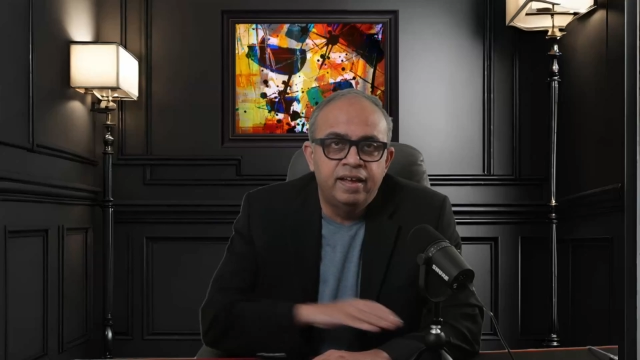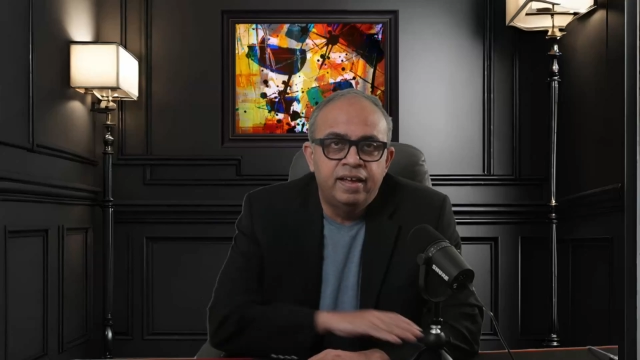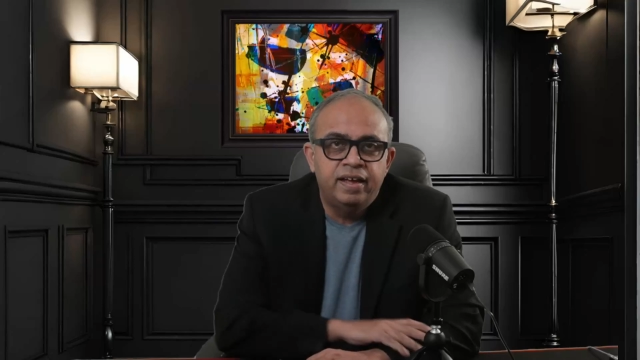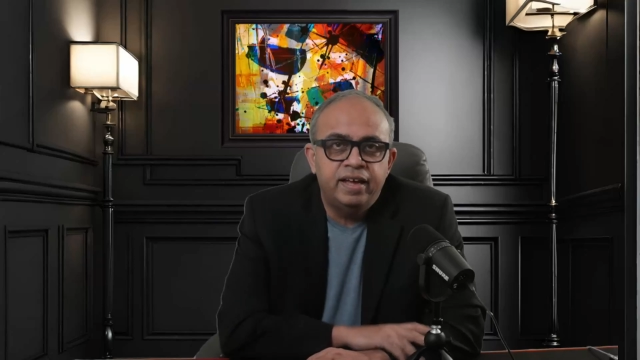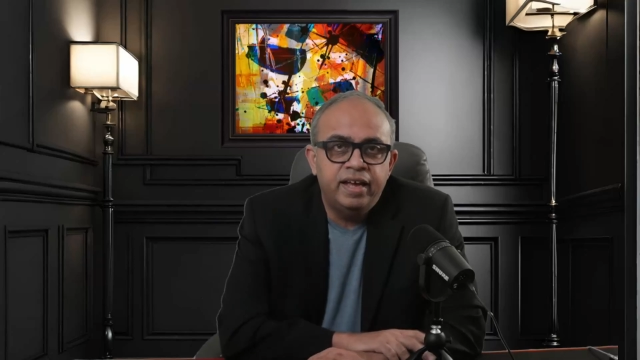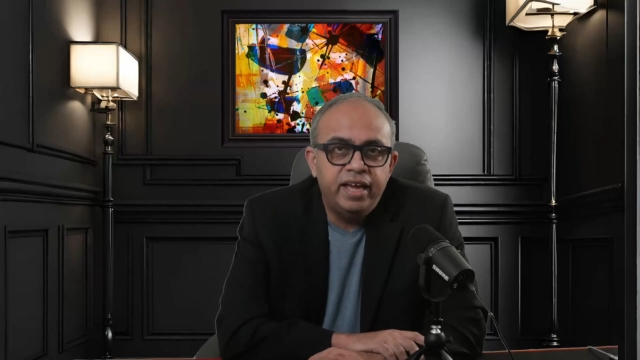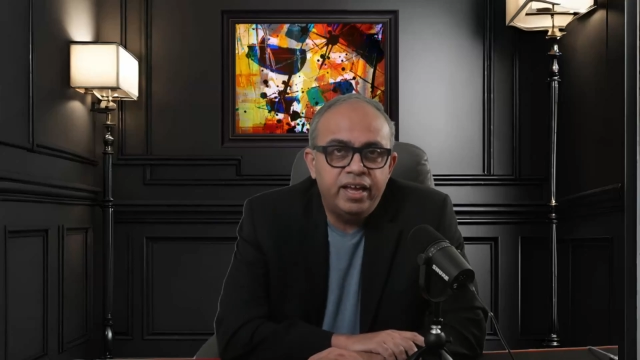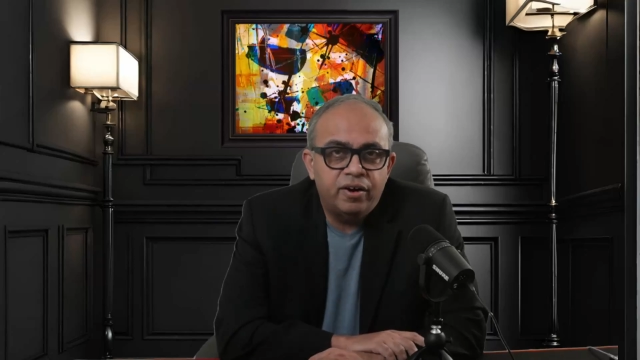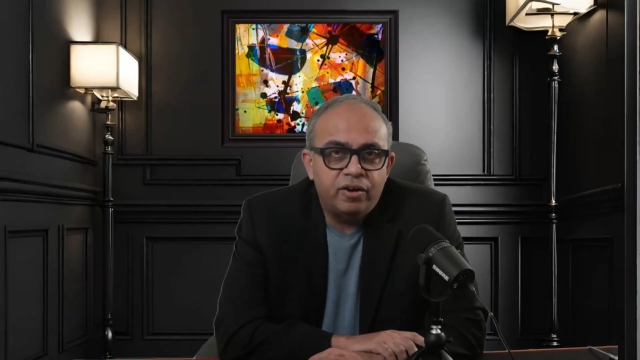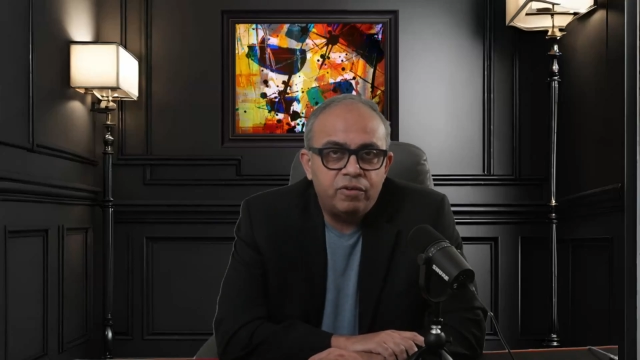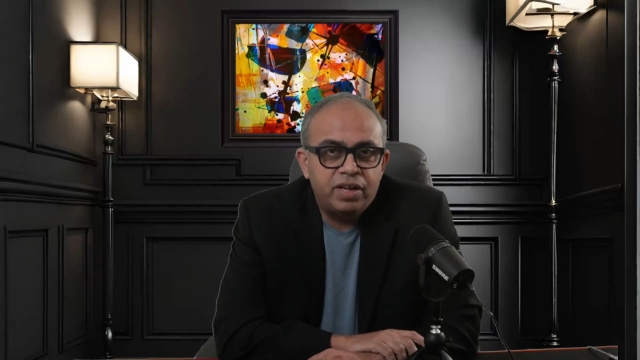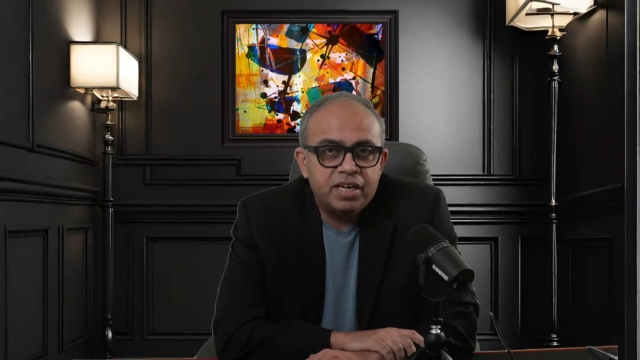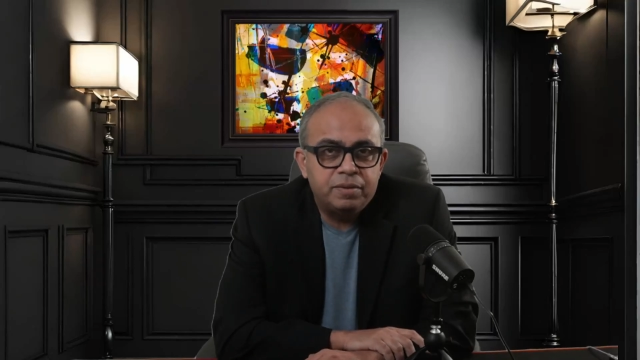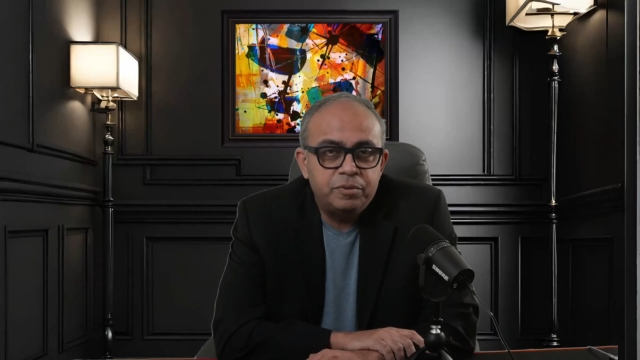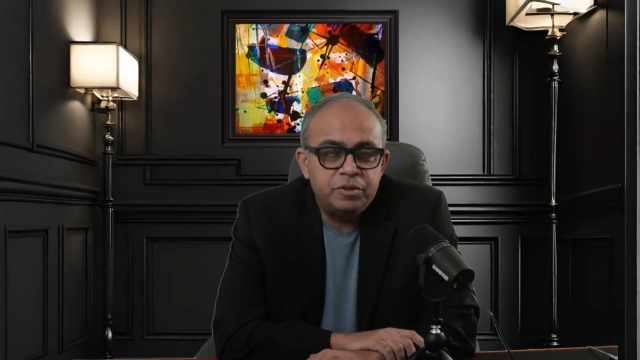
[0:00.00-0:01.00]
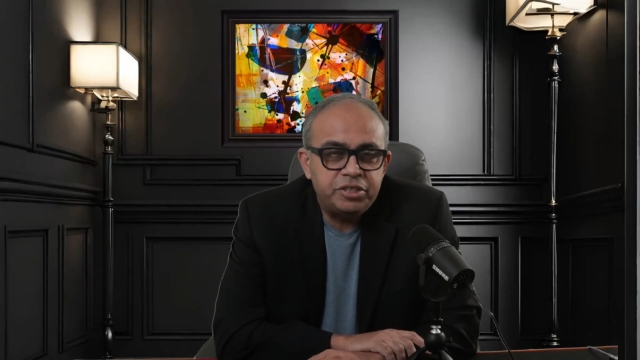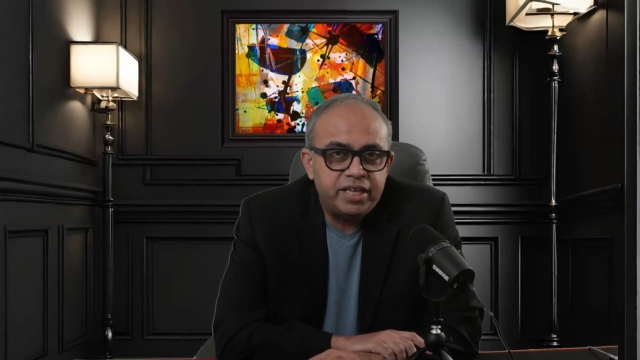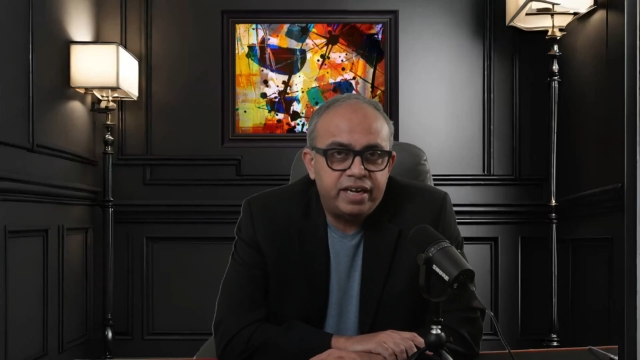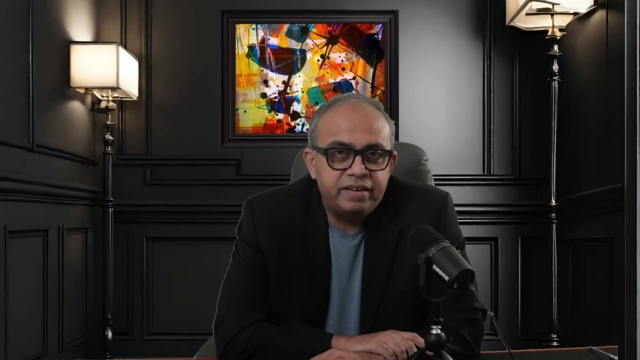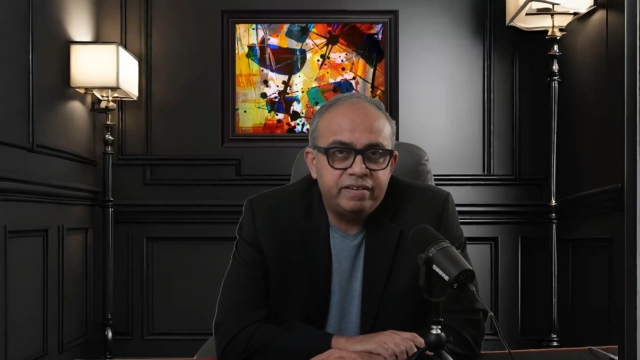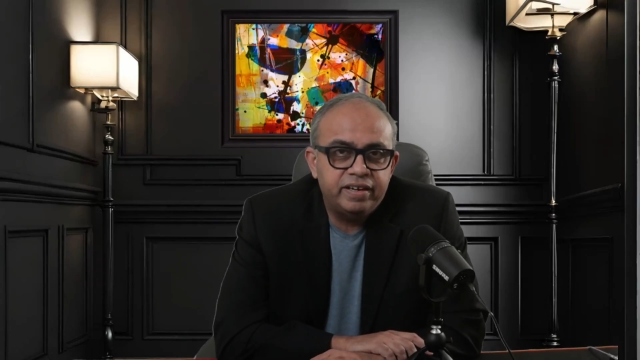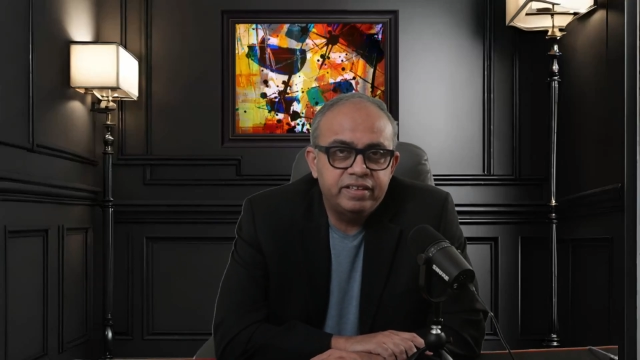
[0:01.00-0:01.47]
Hey all, welcome to
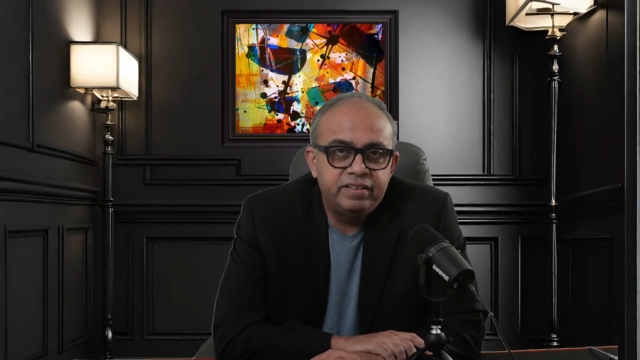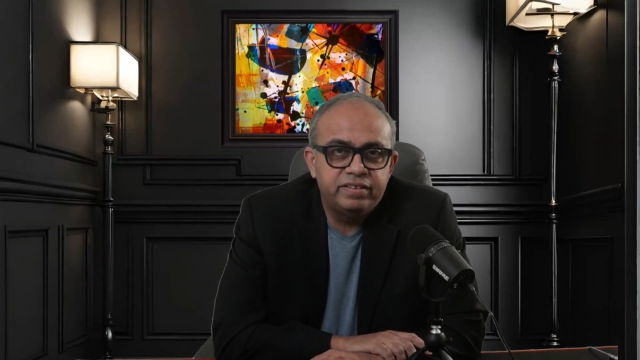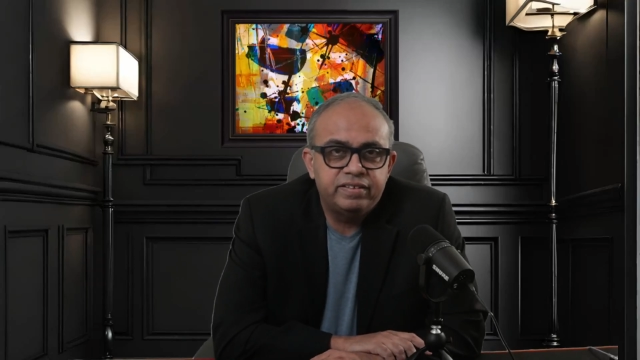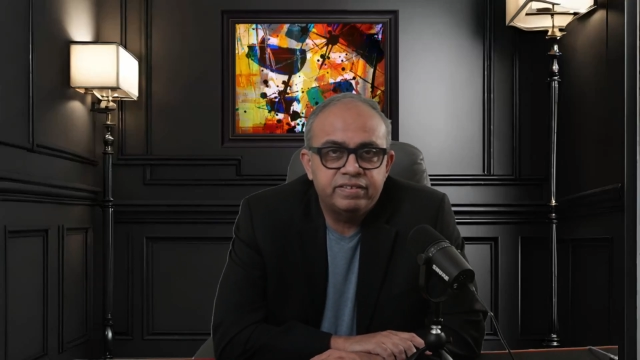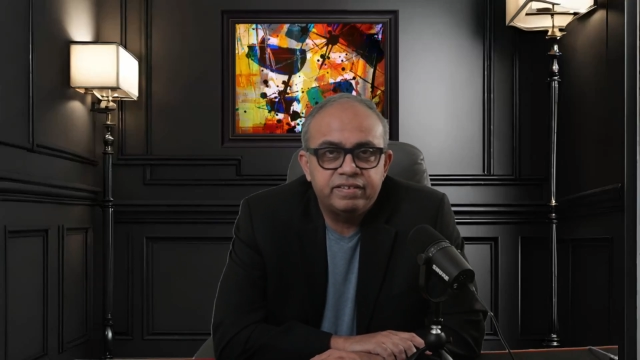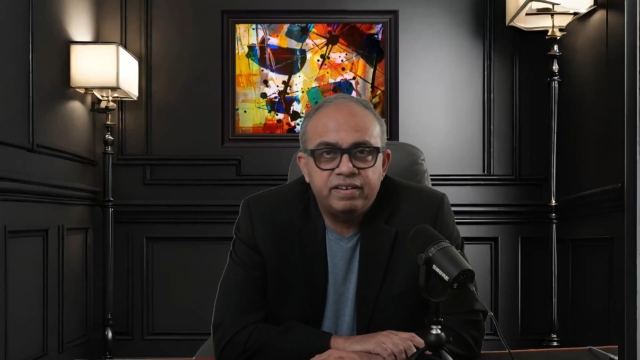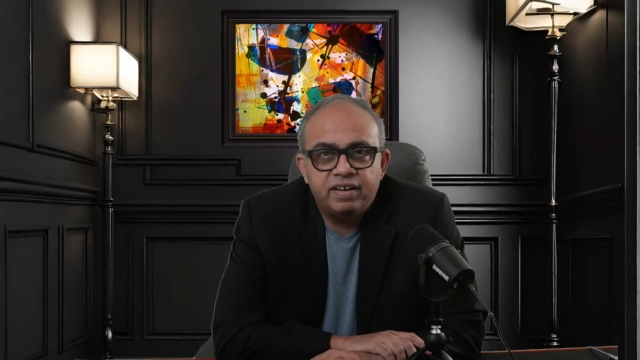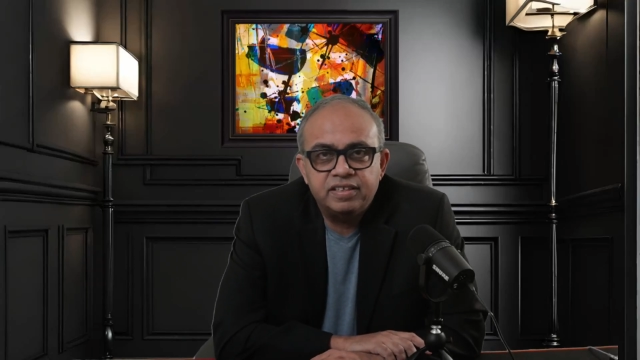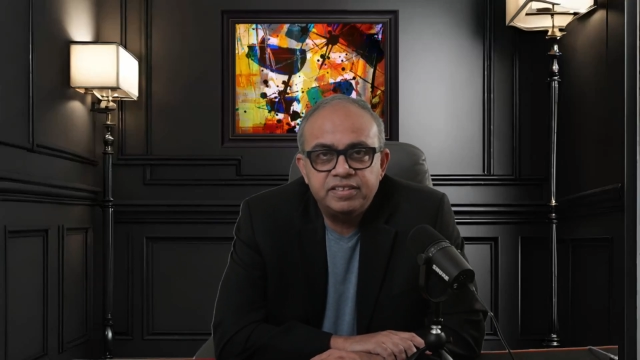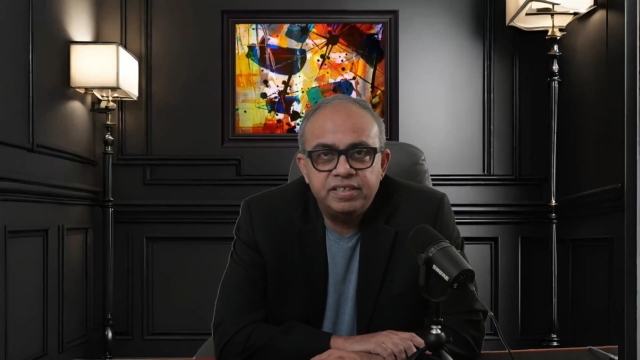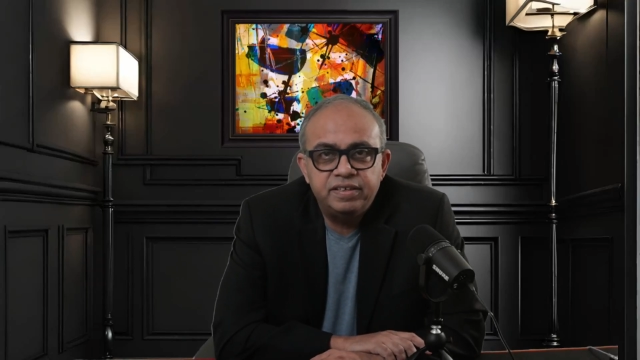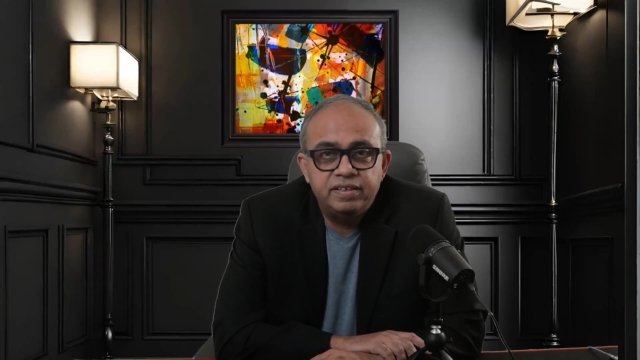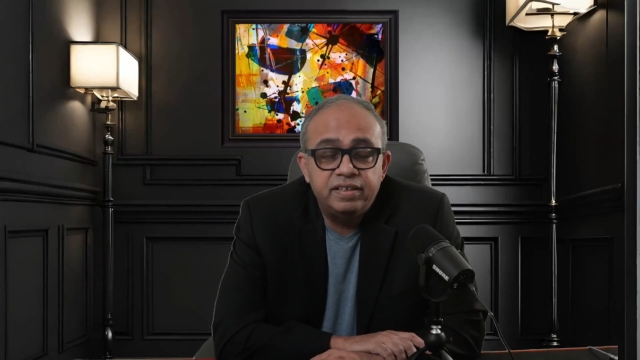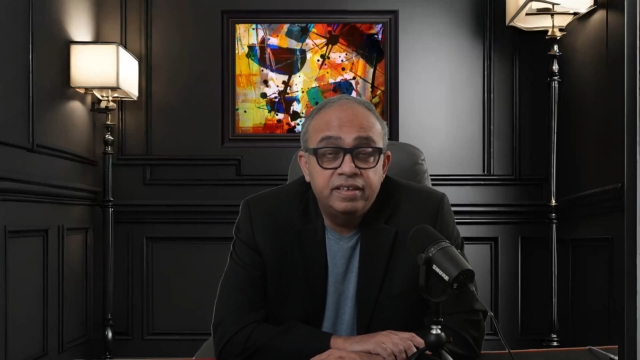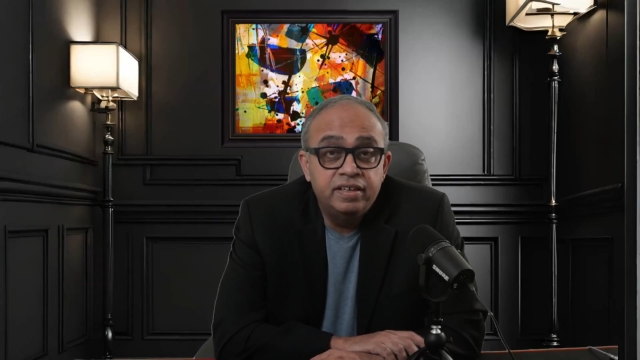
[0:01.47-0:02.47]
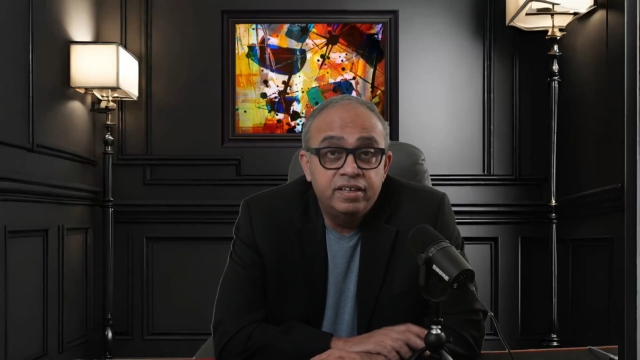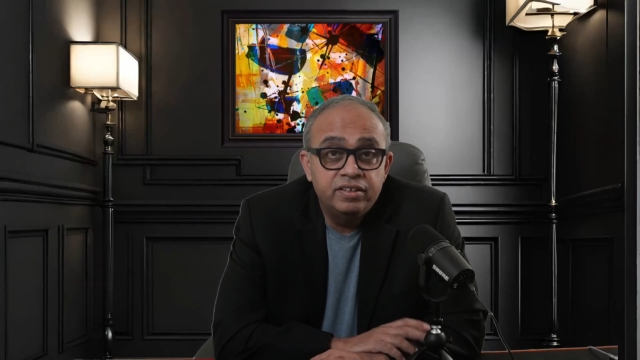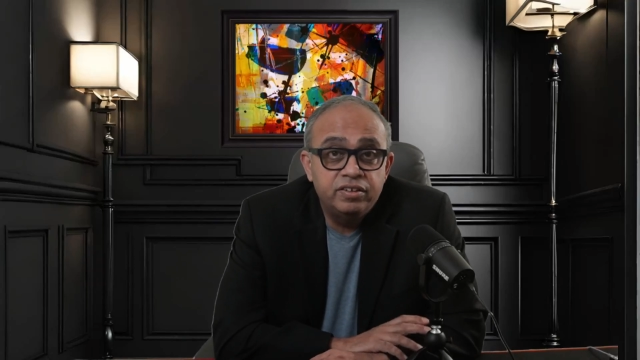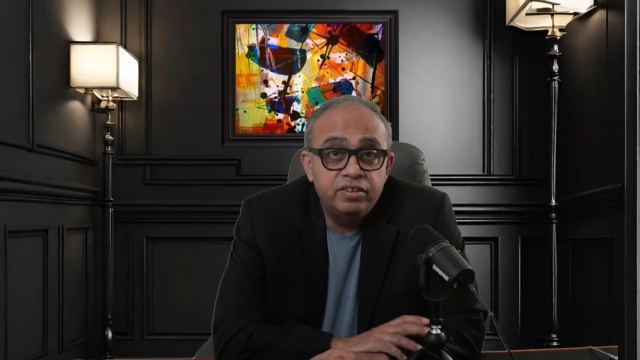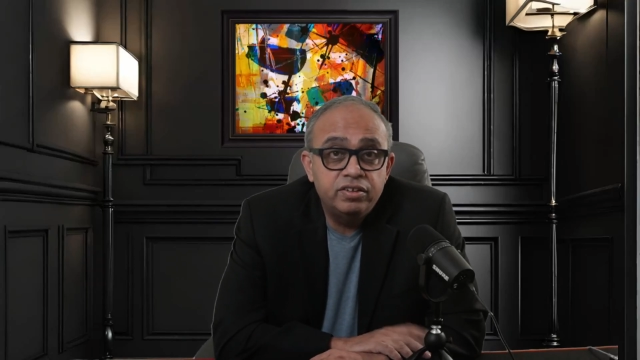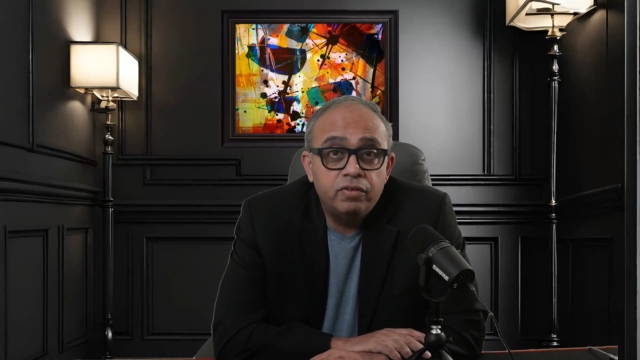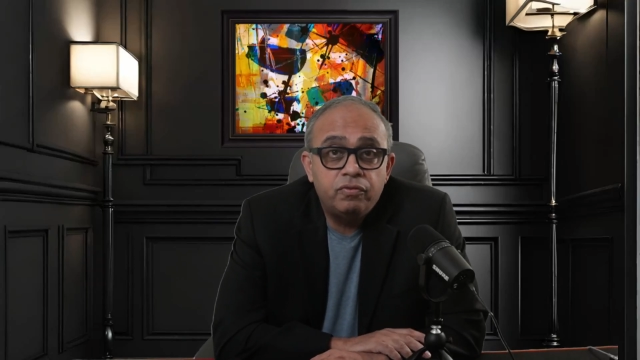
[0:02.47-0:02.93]
ShareTreck. This is Raj here.
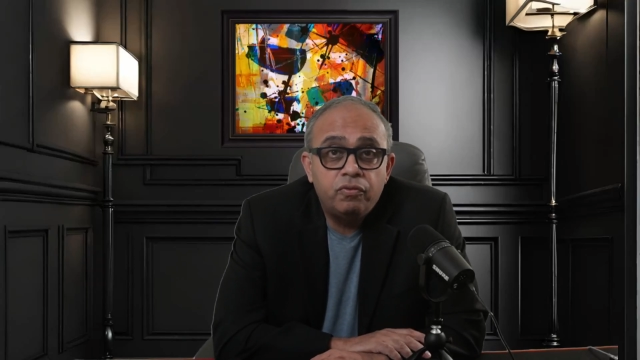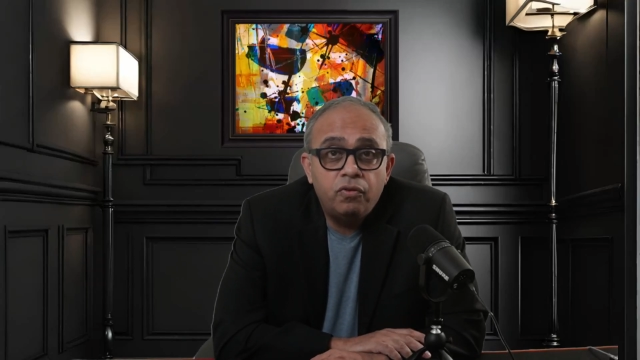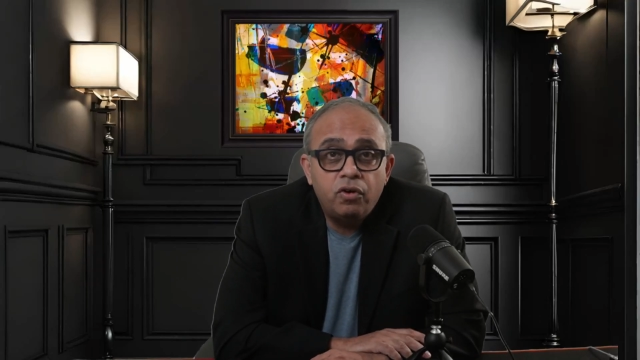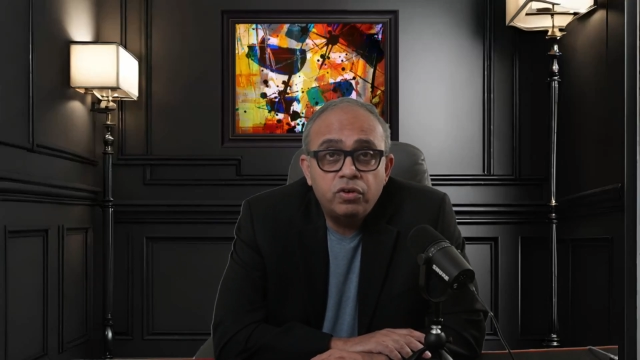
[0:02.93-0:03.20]
This is the fourth